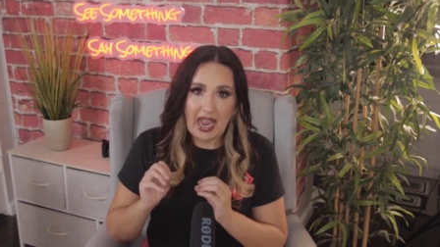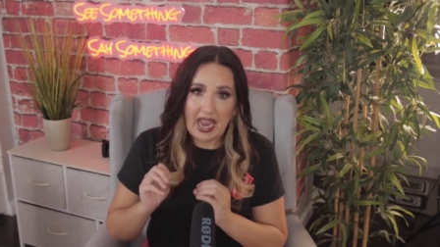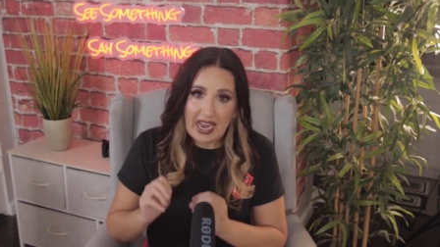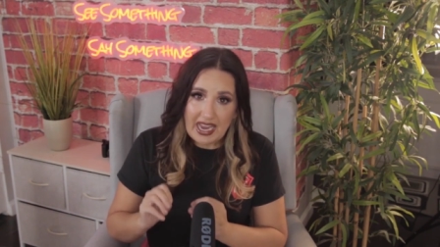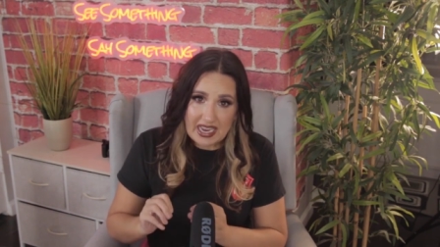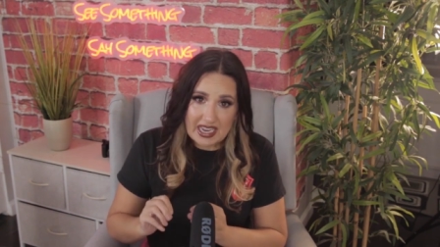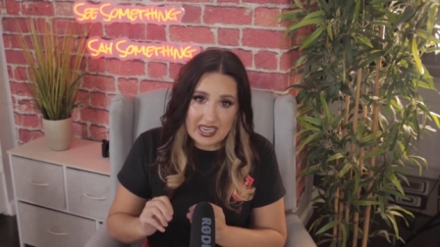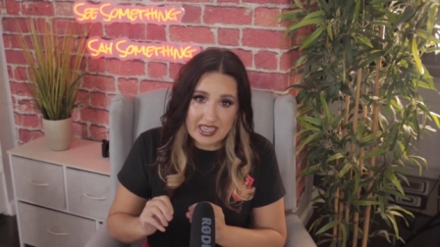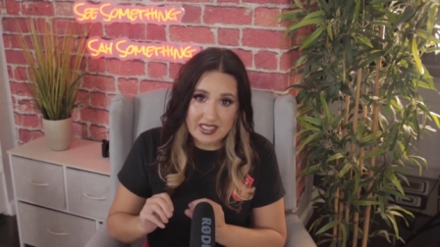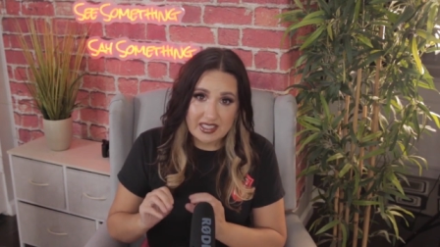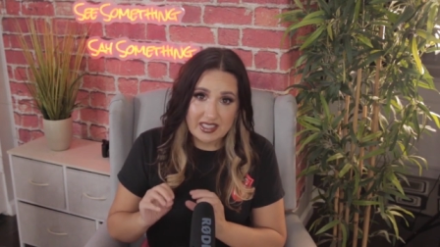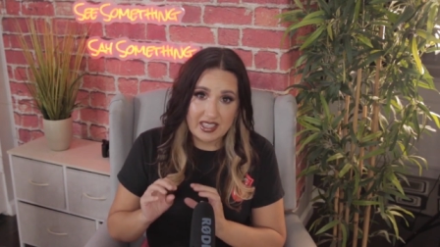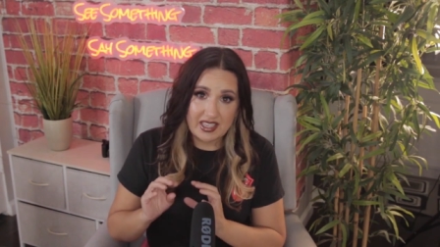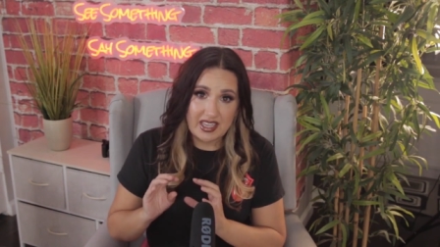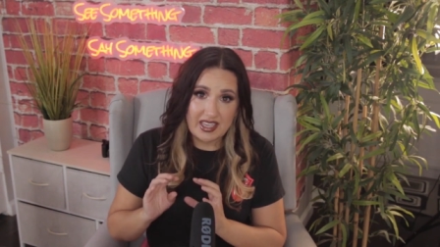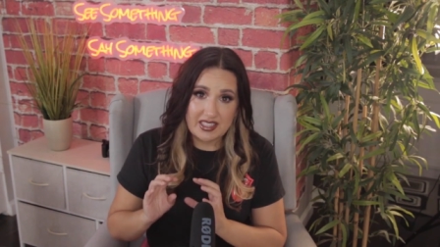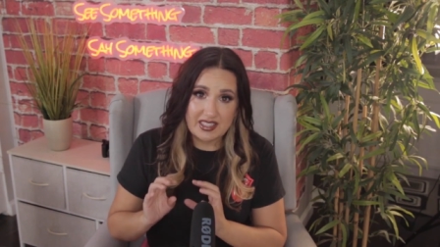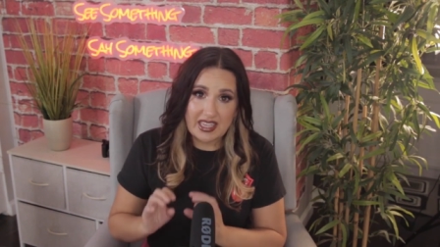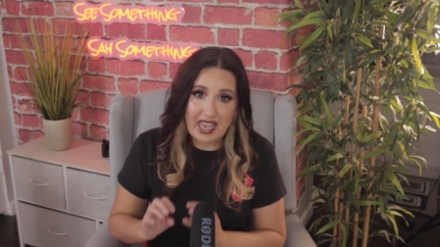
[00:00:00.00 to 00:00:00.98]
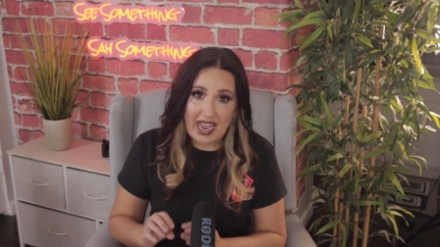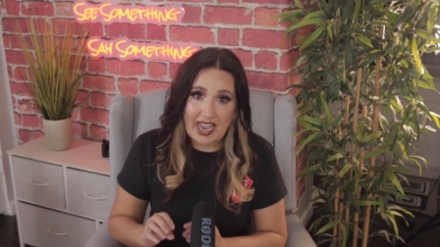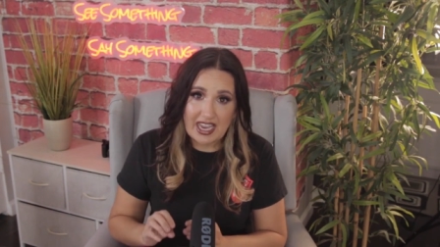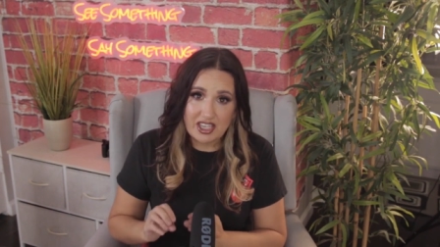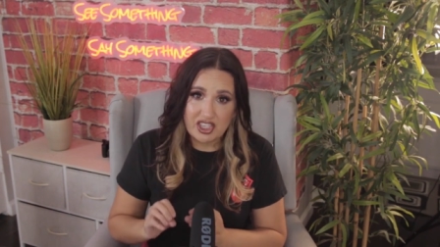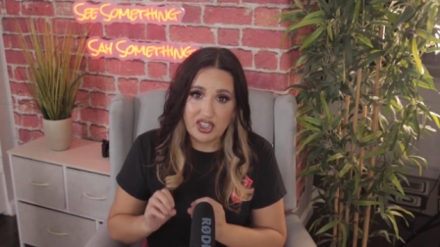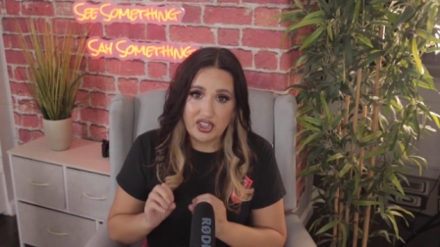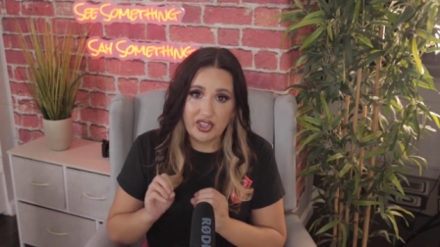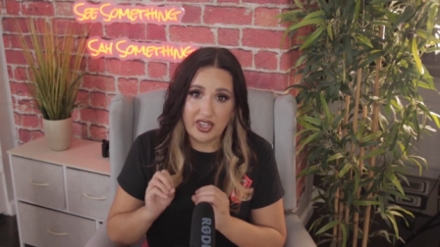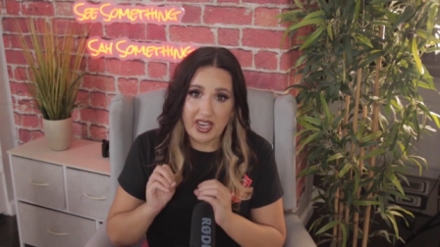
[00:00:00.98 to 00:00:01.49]
and it's
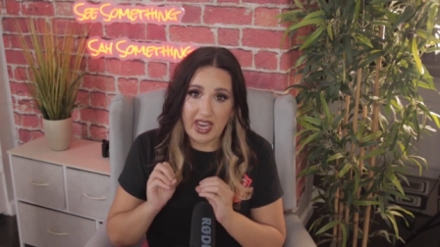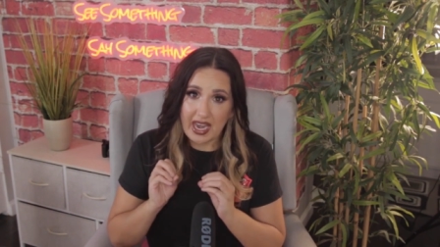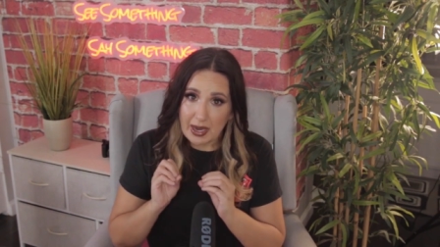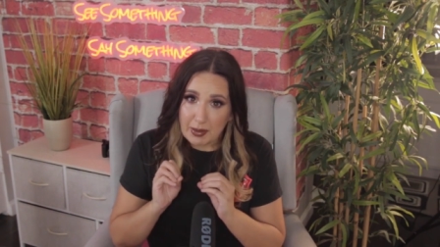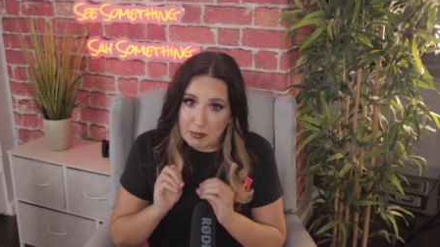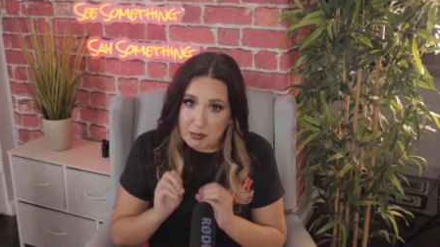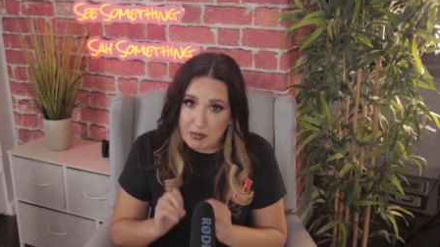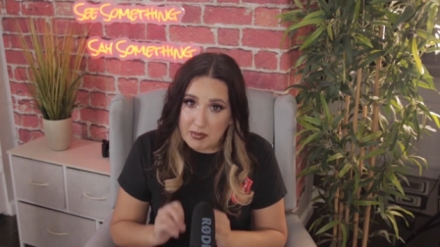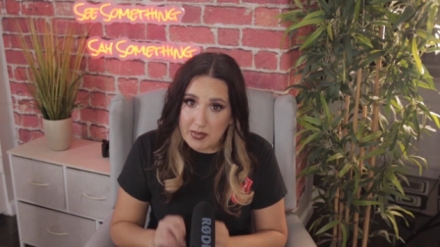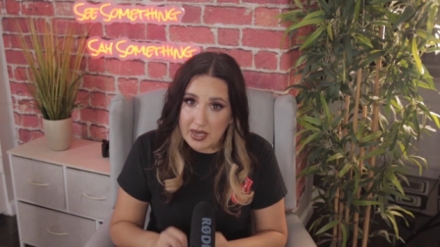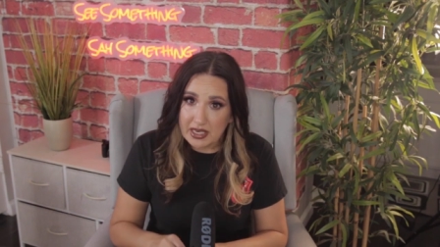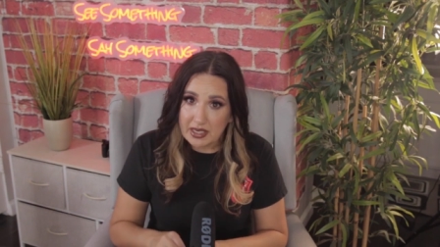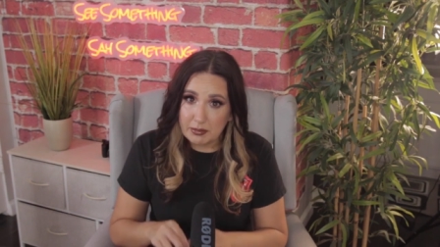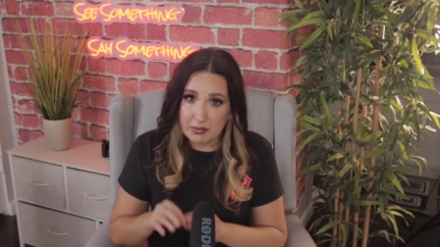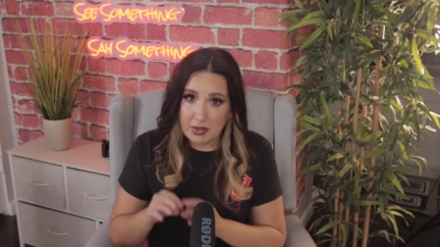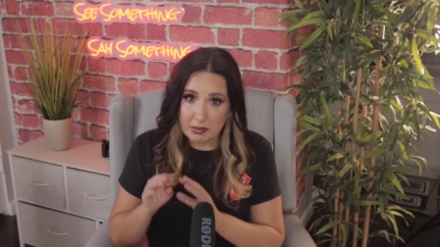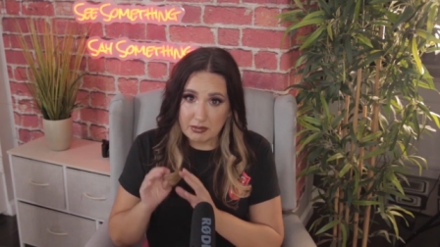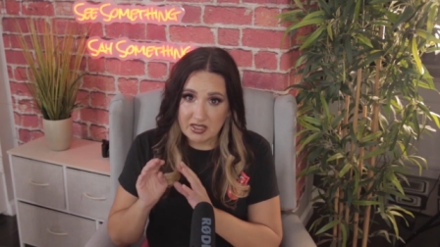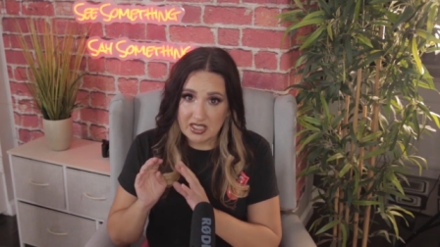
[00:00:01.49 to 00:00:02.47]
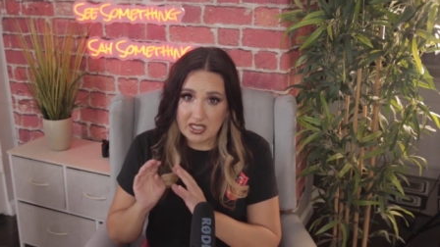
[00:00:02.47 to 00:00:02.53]
actually a minimum